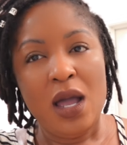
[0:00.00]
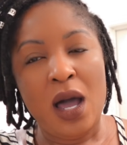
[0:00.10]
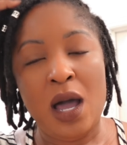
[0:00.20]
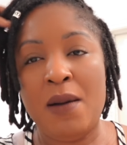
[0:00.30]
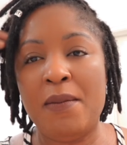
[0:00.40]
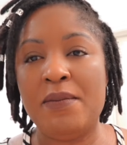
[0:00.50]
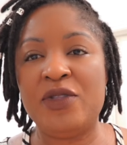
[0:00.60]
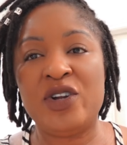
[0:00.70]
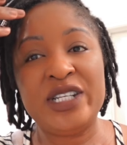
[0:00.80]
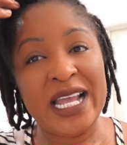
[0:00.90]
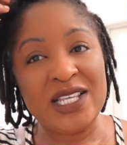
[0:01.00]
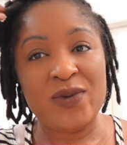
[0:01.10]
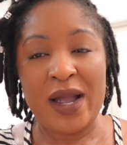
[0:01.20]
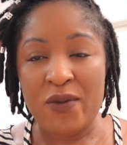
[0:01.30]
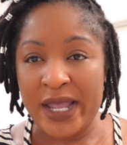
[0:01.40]
There are days
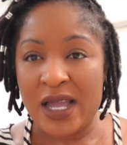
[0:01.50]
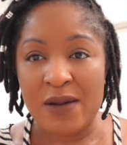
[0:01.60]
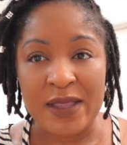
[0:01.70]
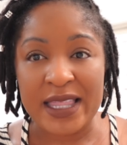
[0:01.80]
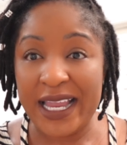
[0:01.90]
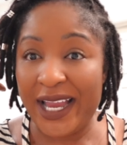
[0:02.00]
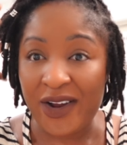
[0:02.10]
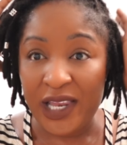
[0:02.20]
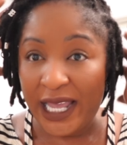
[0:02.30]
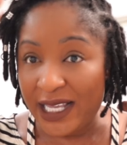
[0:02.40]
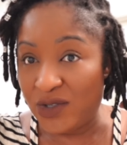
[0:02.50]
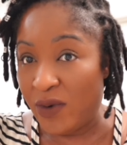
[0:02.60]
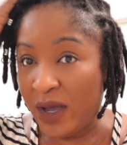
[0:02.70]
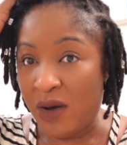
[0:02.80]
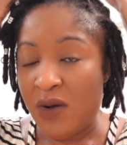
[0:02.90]
where I wake up that the hair lays
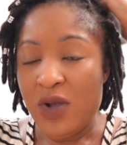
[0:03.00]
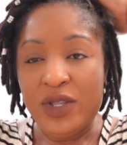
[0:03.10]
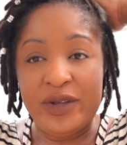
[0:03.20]
well.